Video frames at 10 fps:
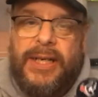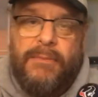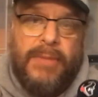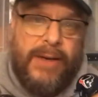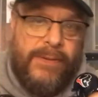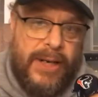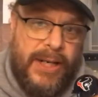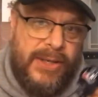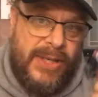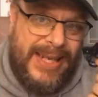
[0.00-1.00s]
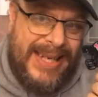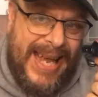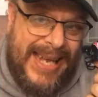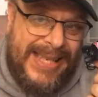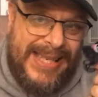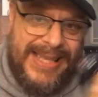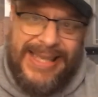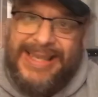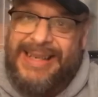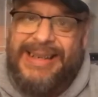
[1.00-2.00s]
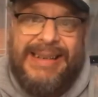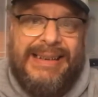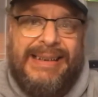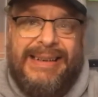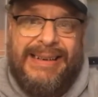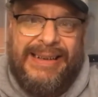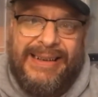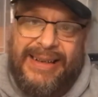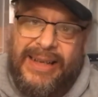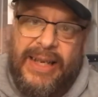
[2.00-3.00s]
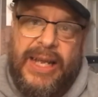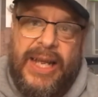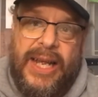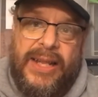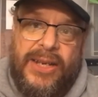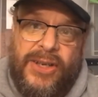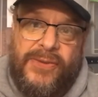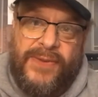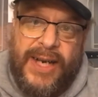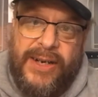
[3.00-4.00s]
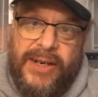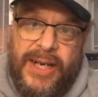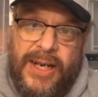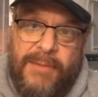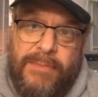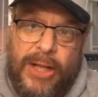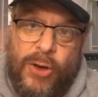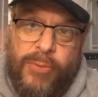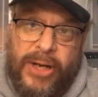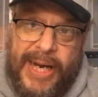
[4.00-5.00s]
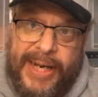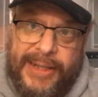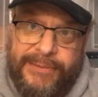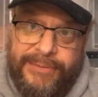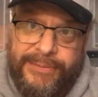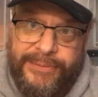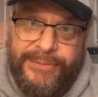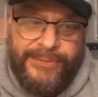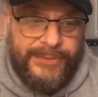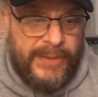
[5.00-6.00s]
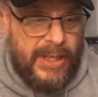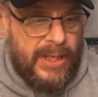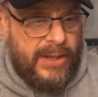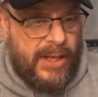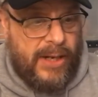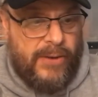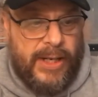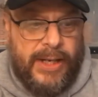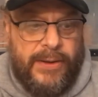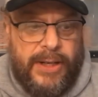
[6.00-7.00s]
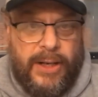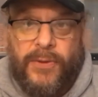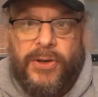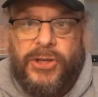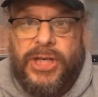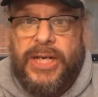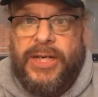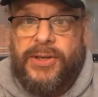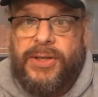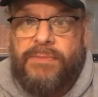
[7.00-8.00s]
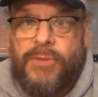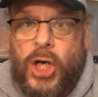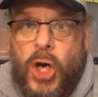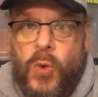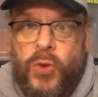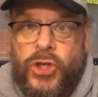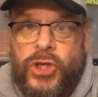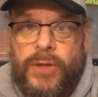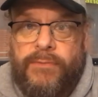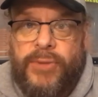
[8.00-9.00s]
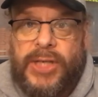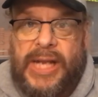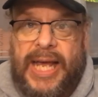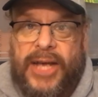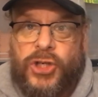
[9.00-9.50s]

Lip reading: my friends, the Texans, they just fired Bill O'Brien. They're, you know, their genius coach slash